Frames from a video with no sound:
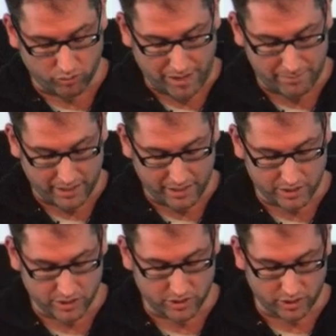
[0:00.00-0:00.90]
grab it
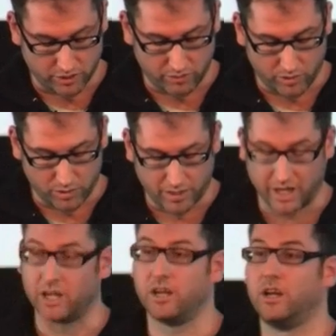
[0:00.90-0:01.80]
and just sort of throw it
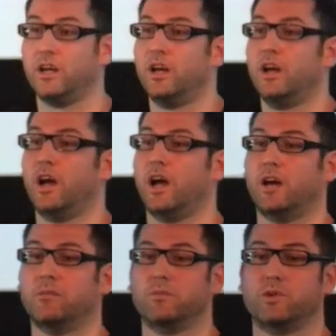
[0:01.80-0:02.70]
away.
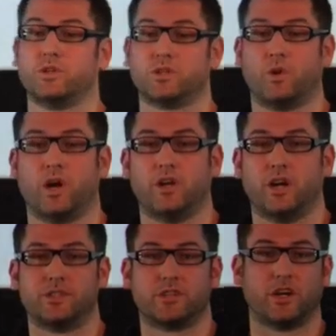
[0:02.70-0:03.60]
Which is quite
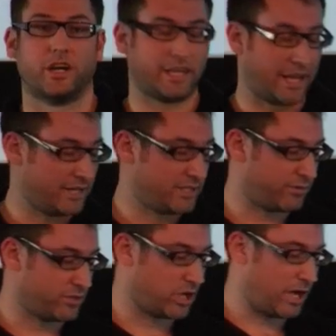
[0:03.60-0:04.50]
nice. So again, a
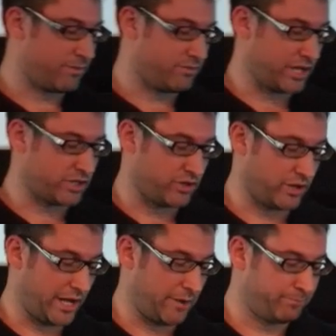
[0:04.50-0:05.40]
different type of
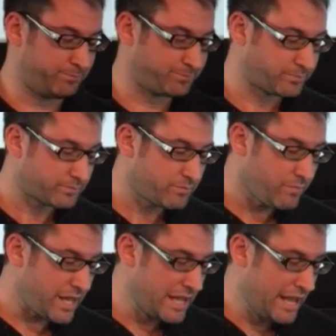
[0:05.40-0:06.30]
gesture again.
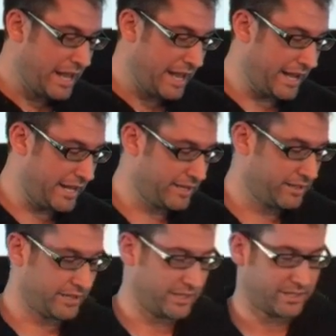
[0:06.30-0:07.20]
And
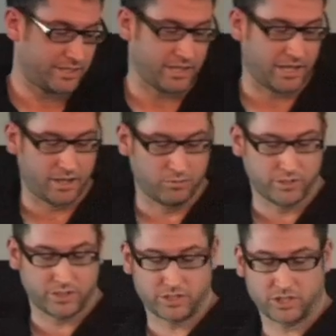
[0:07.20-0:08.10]
this,
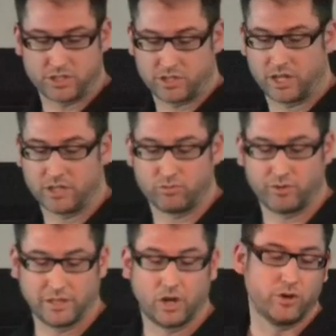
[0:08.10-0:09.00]
which has just decided to
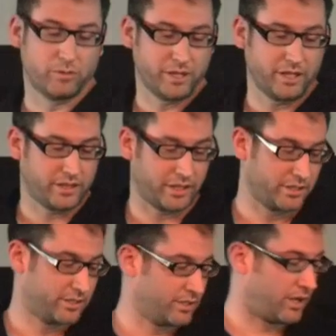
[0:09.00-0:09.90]
reload on me,
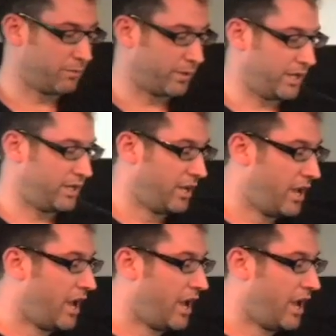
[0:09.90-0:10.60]
thanks iPad,